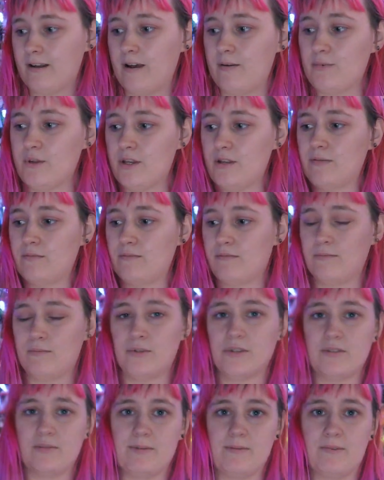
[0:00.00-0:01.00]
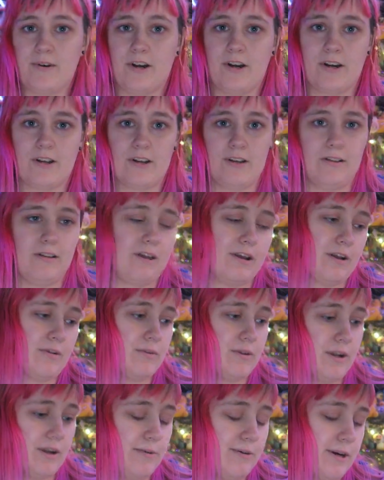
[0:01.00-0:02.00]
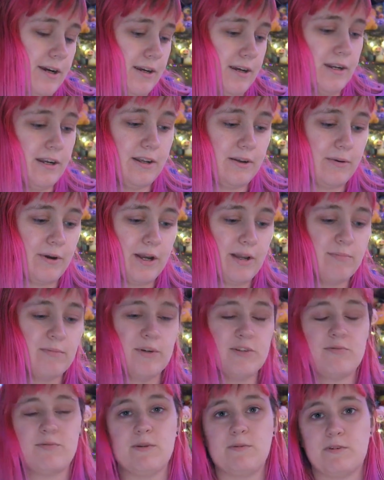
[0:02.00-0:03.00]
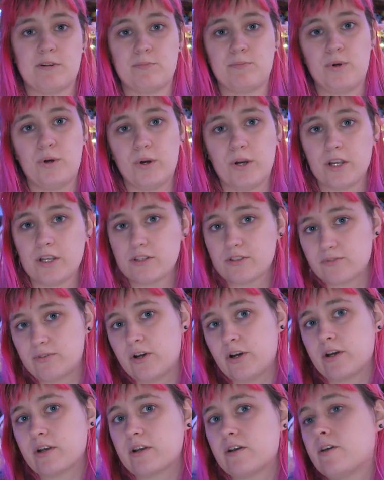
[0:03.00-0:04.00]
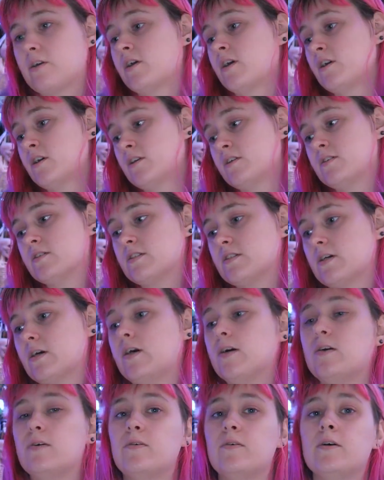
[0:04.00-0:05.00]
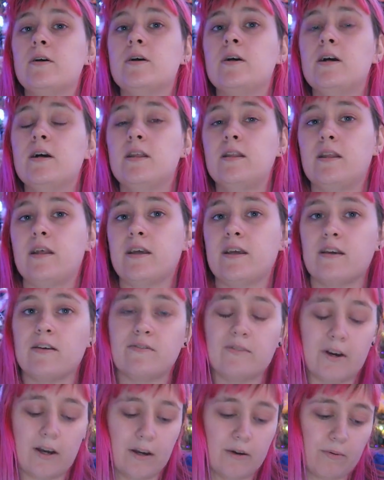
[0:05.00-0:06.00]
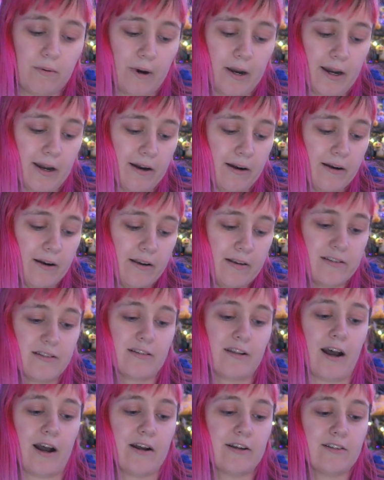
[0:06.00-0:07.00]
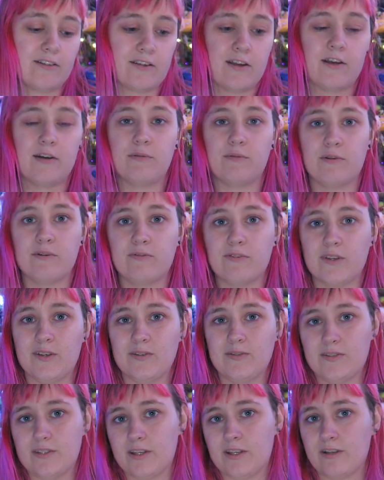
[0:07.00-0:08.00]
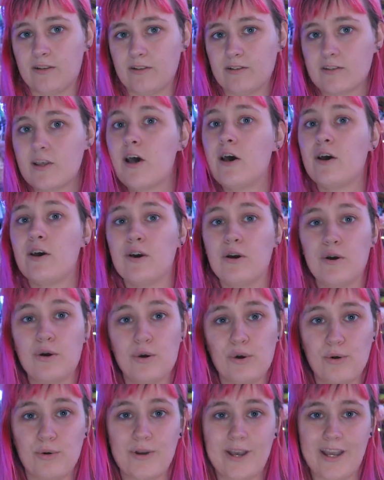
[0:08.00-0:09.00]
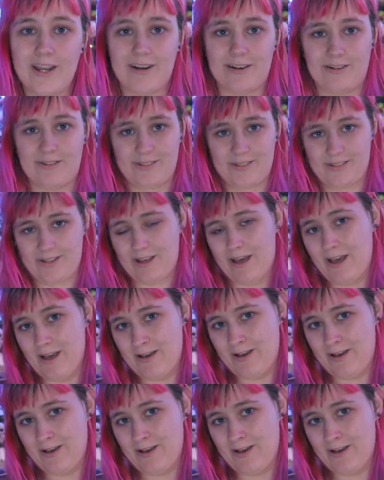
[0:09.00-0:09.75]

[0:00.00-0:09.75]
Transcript: I mean, most people aren't gonna like what I wear anyway. Most people are boring as fuck. So, like, if I wear socks with cute sandals, who cares?